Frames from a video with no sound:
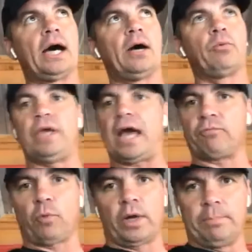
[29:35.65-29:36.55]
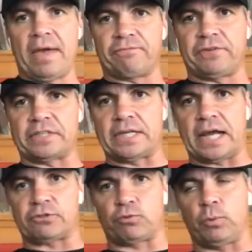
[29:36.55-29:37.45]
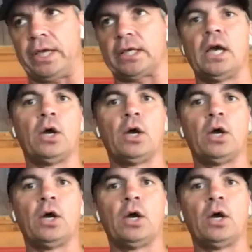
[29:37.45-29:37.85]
We have one in Memphis next week.